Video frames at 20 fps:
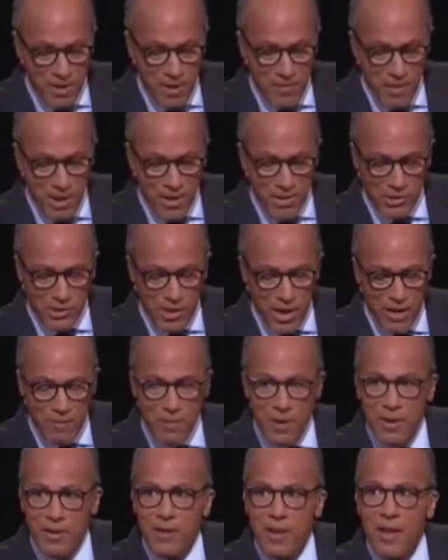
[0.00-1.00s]
a look at her
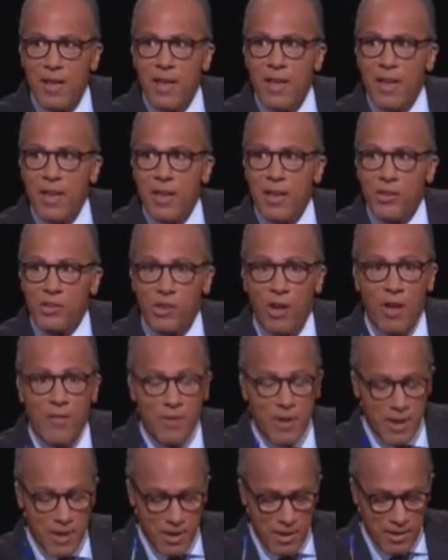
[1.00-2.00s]
website. She's going
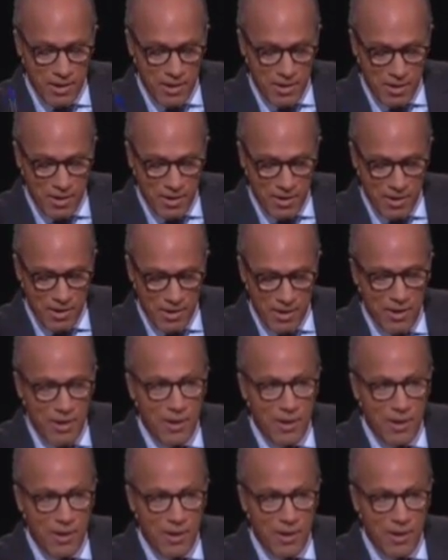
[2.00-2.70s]
to raise taxes